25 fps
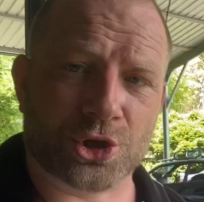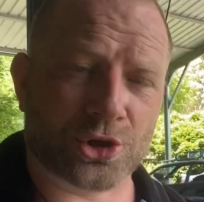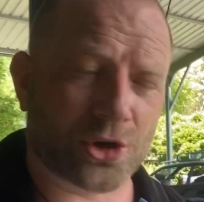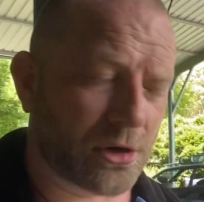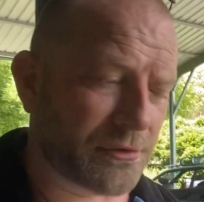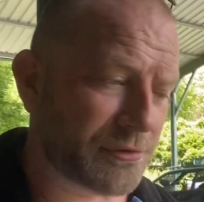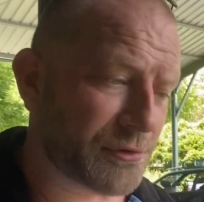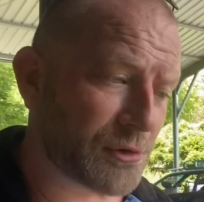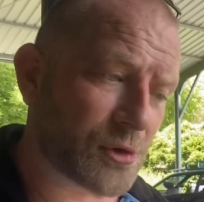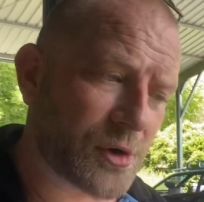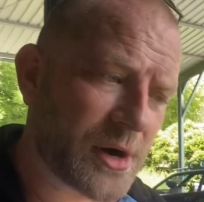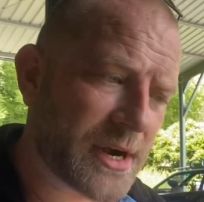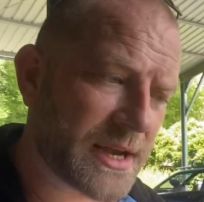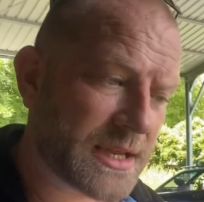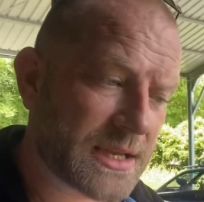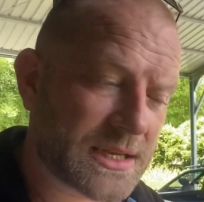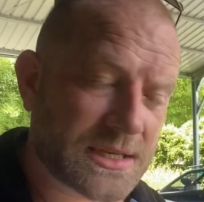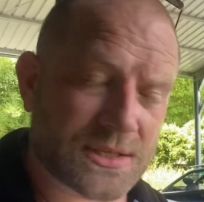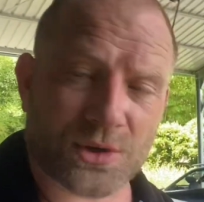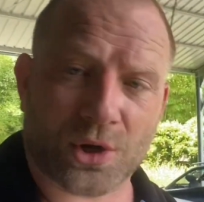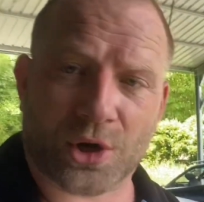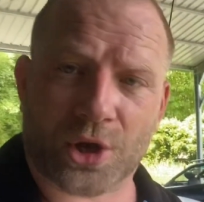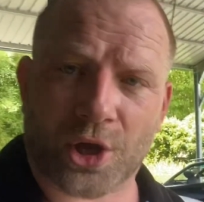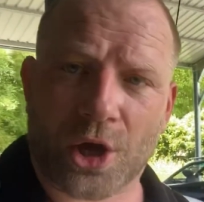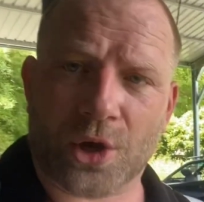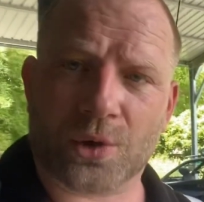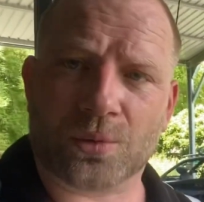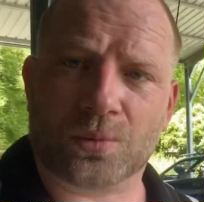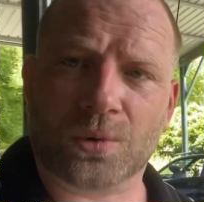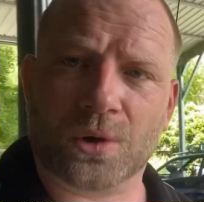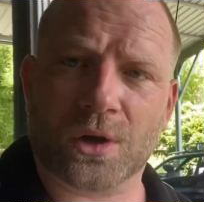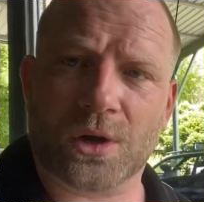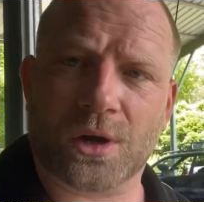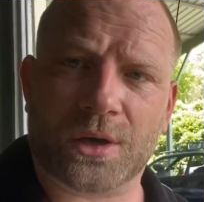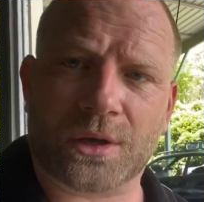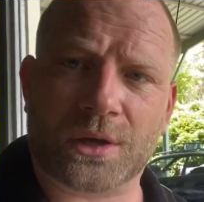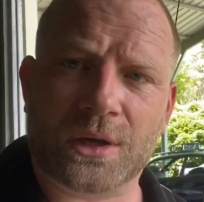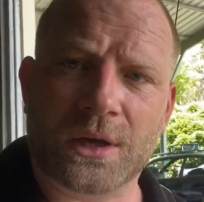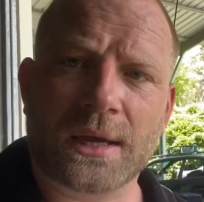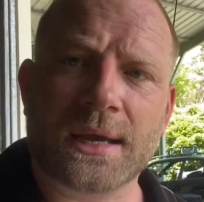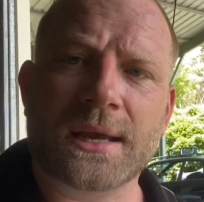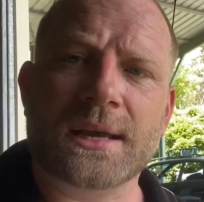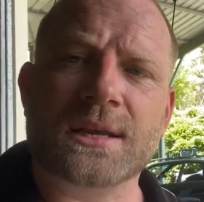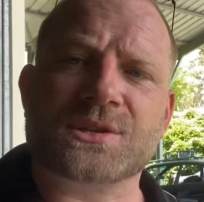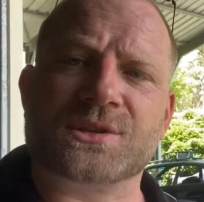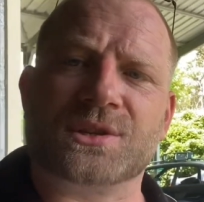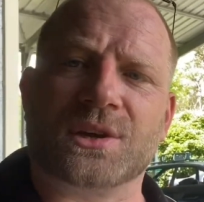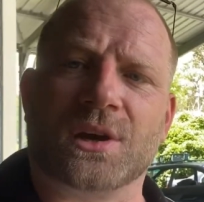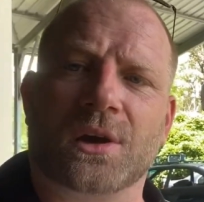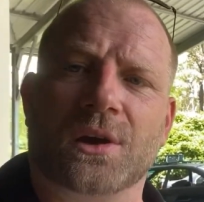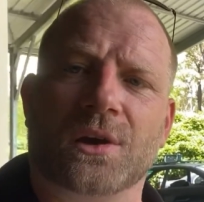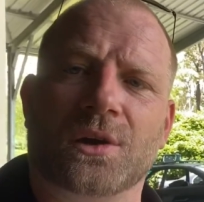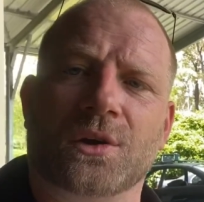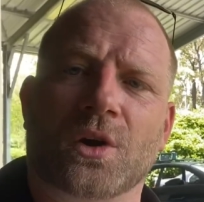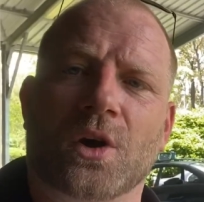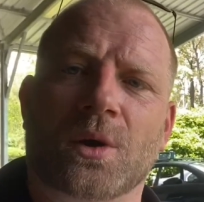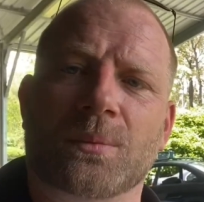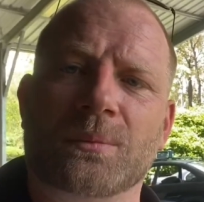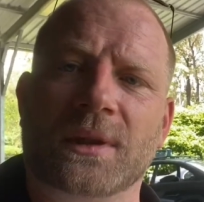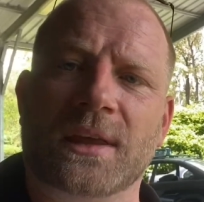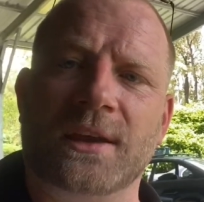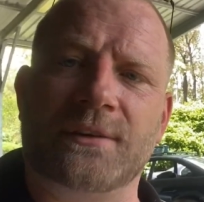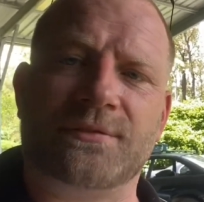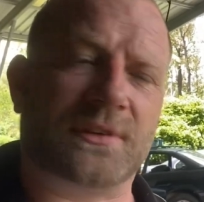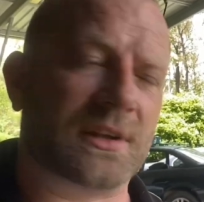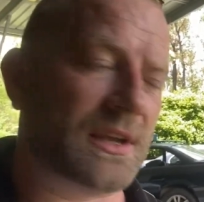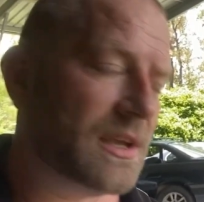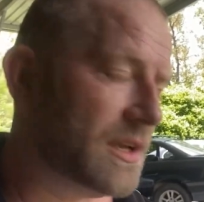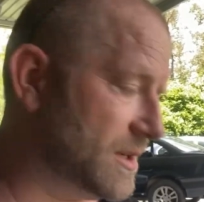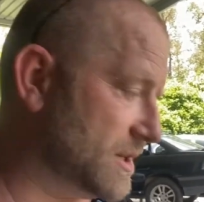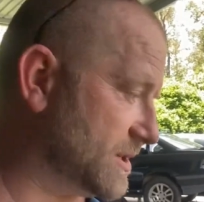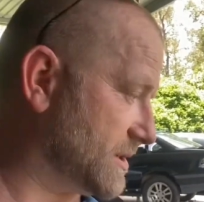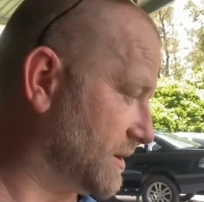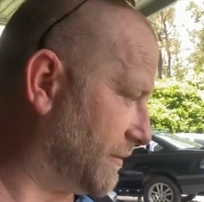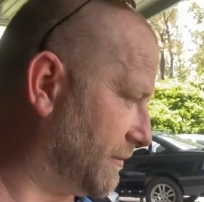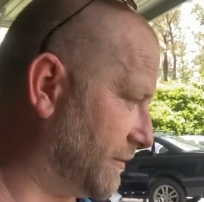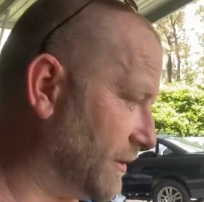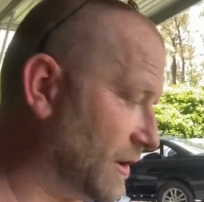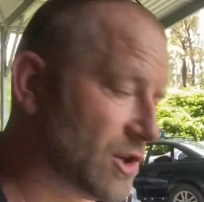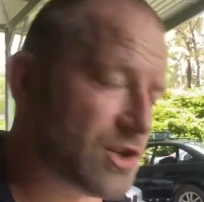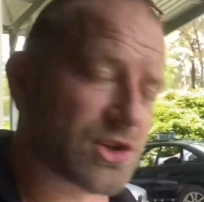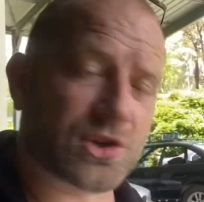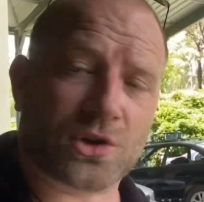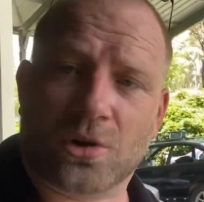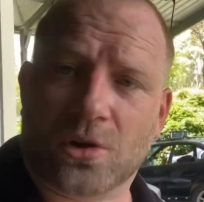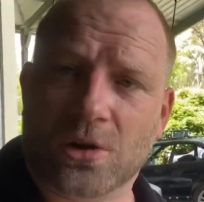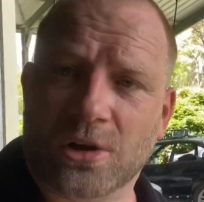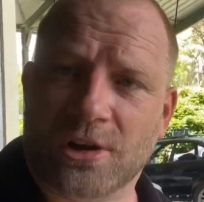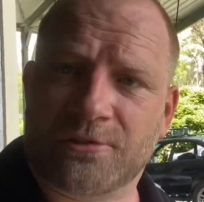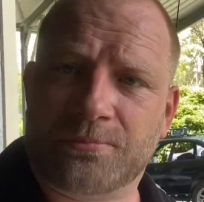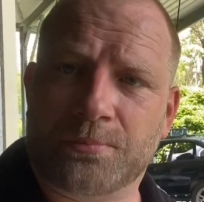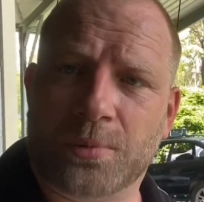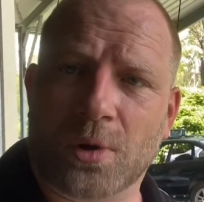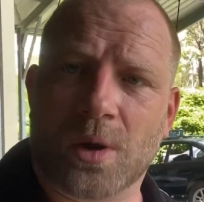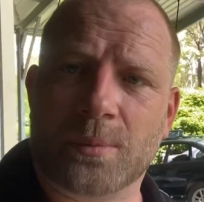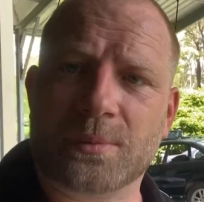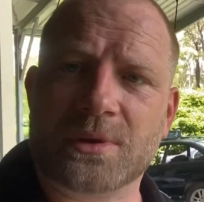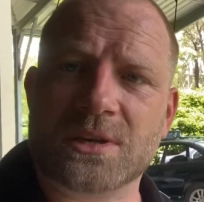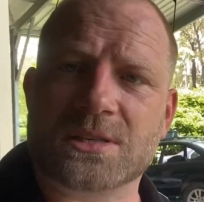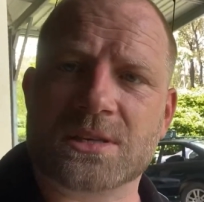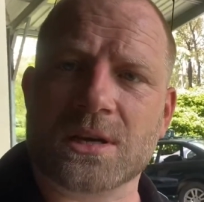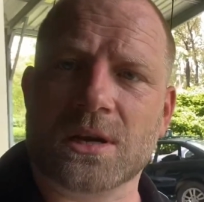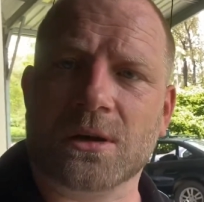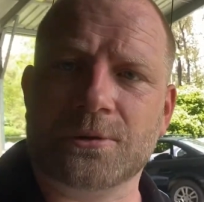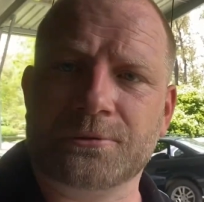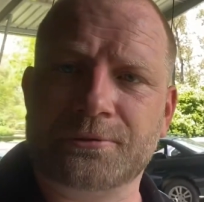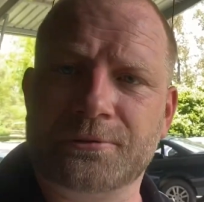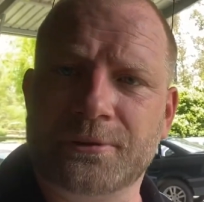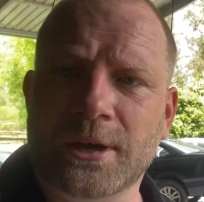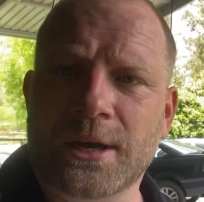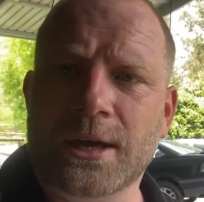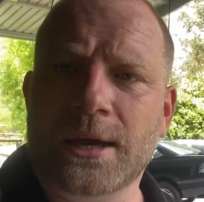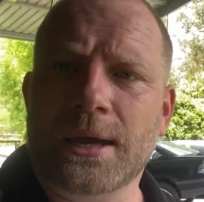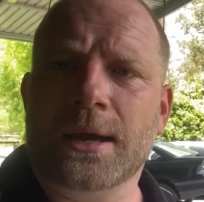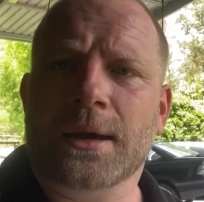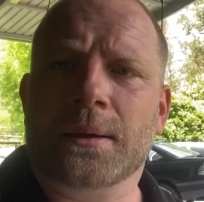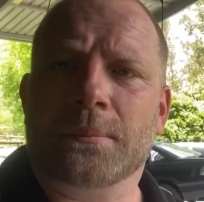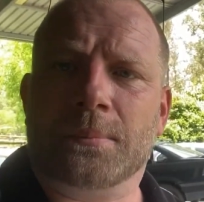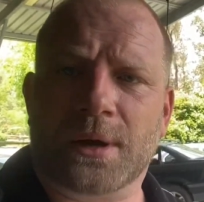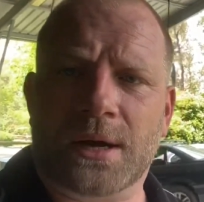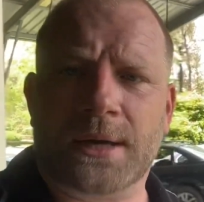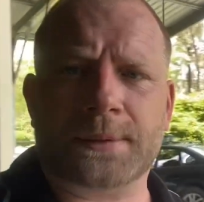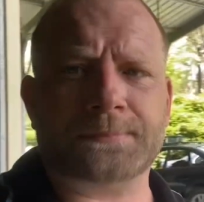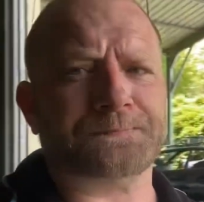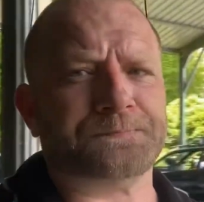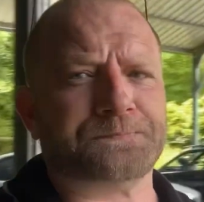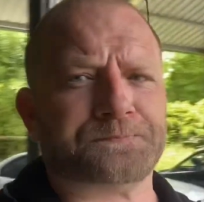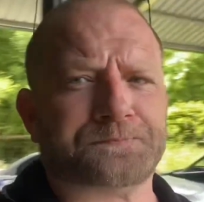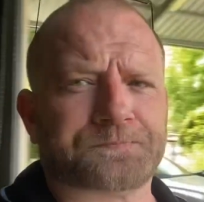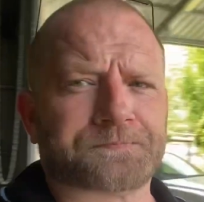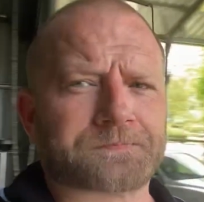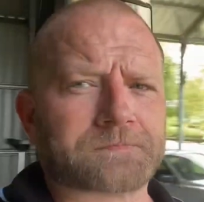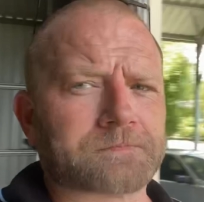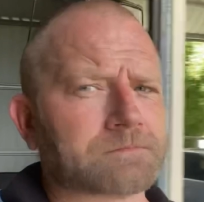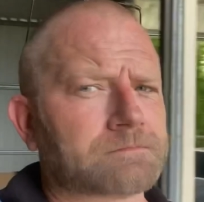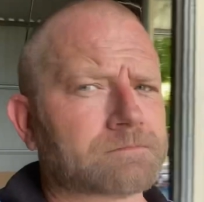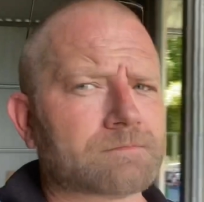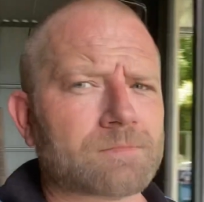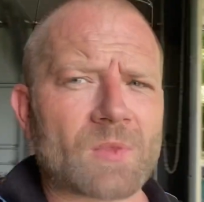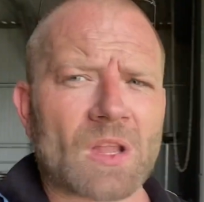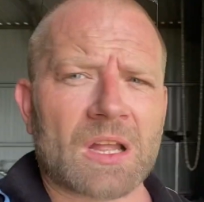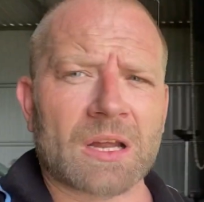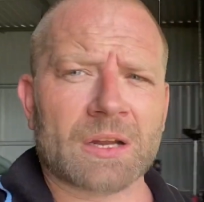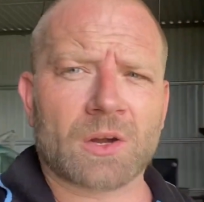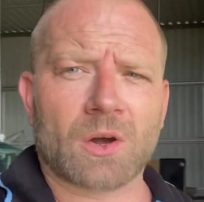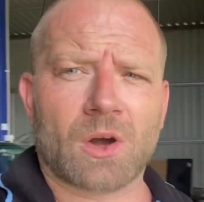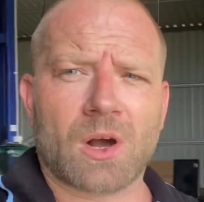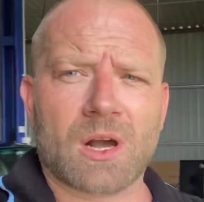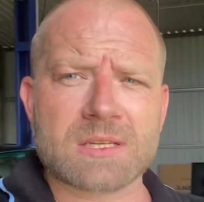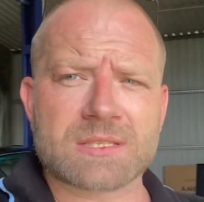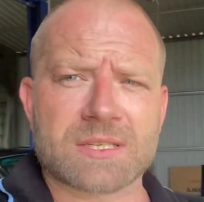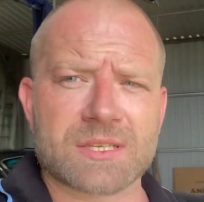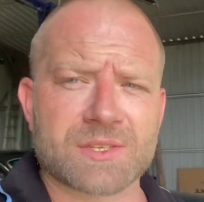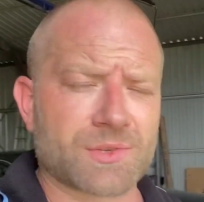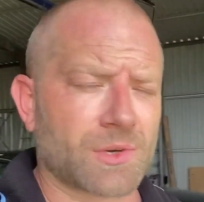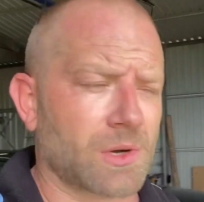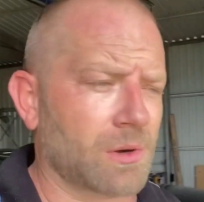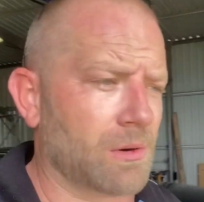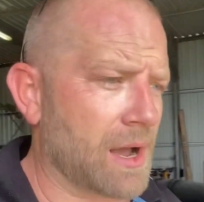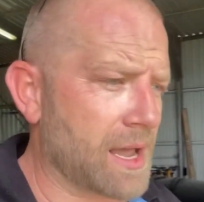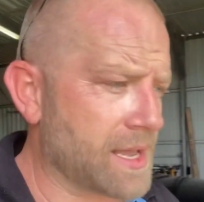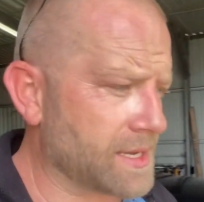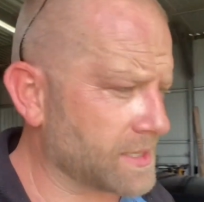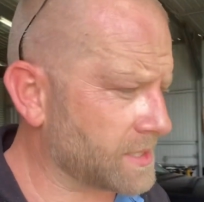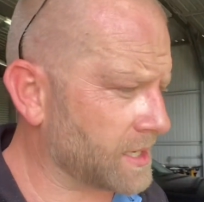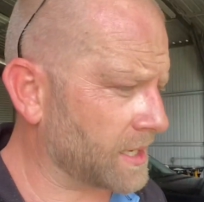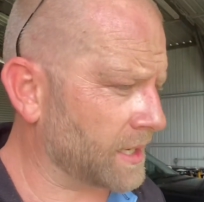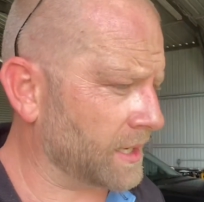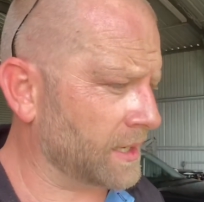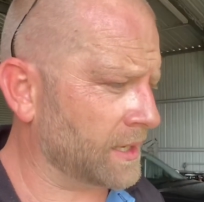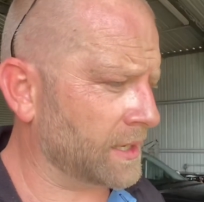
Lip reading: off already. He's got to go to work. So I'm left here just to finish it all off by myself. But guys, as always,